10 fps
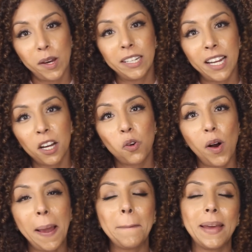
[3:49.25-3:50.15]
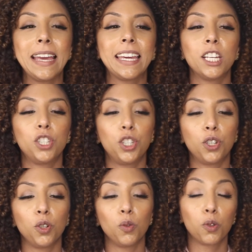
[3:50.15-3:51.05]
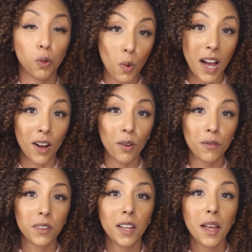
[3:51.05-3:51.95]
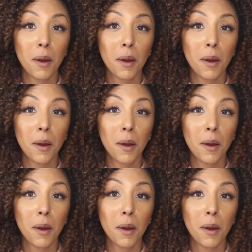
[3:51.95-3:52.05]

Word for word: So I did not quite make it to 12,